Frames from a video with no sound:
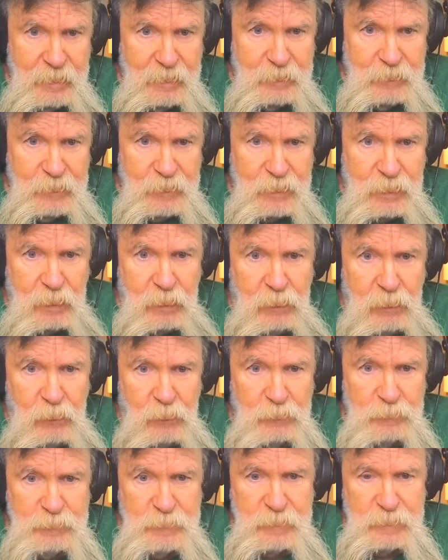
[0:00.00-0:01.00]

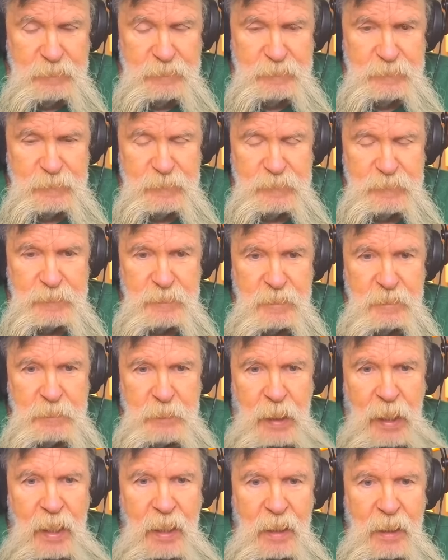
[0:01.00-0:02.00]
So
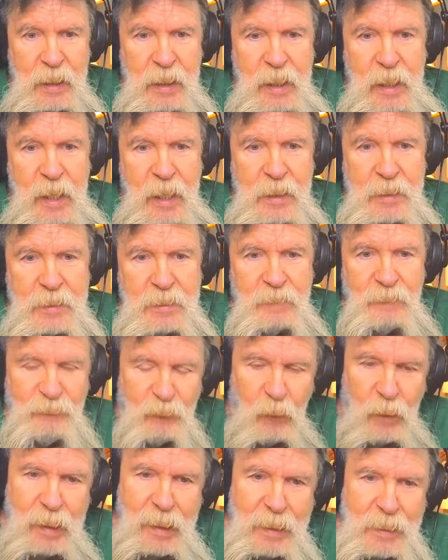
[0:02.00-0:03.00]
finally, he had some
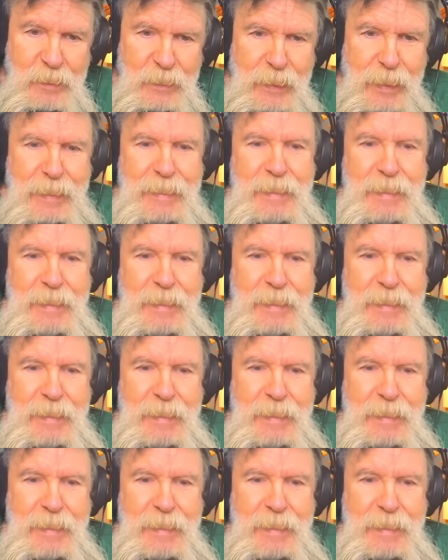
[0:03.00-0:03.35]
friends, and